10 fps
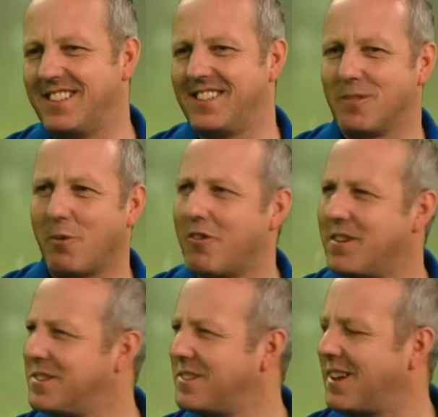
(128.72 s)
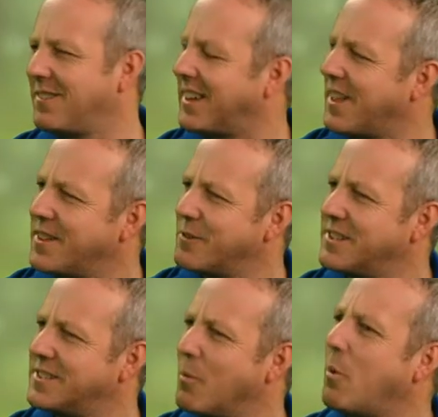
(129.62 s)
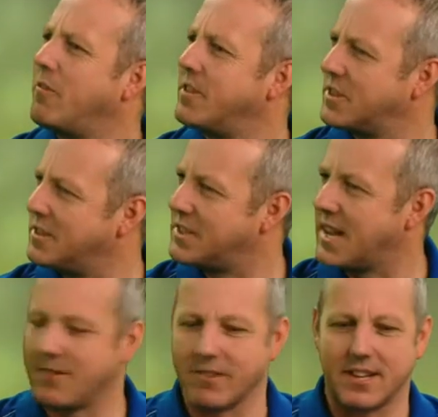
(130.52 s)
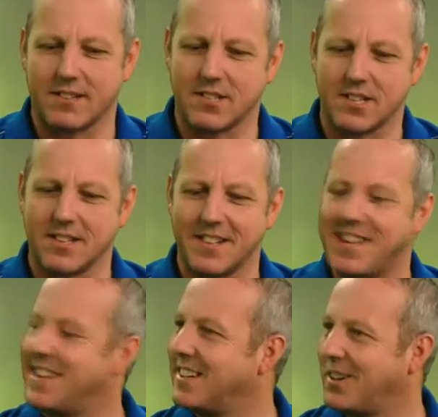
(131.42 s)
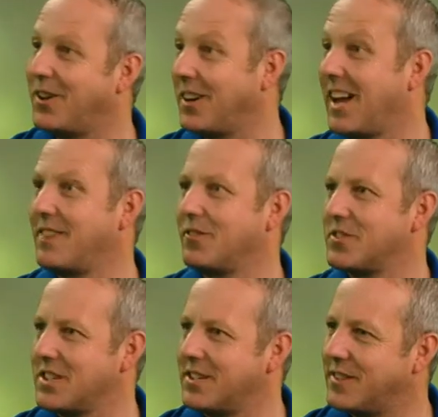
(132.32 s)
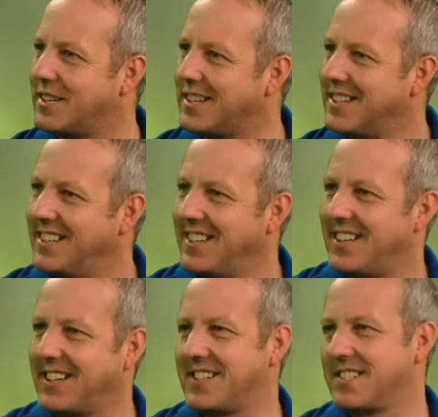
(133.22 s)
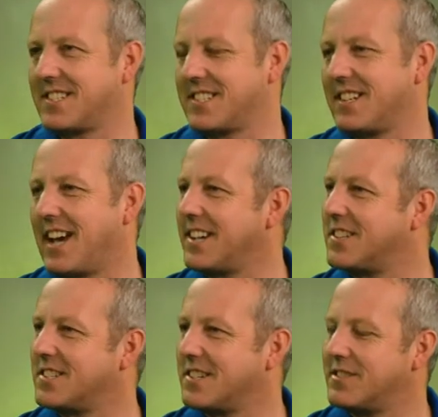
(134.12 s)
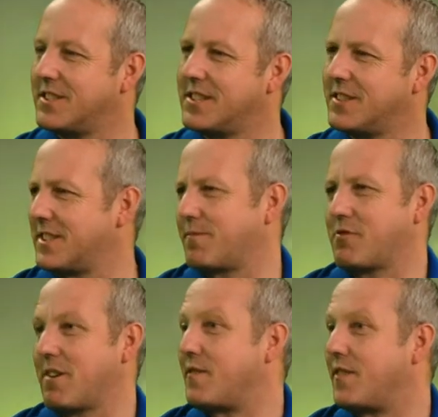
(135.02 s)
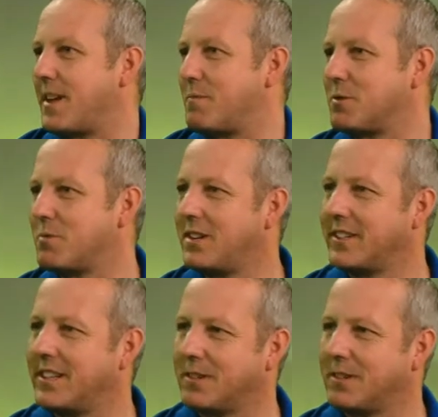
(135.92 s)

that Warrington Town, yeah, to see that they're live on TV against Exeter is great for them as well, you know.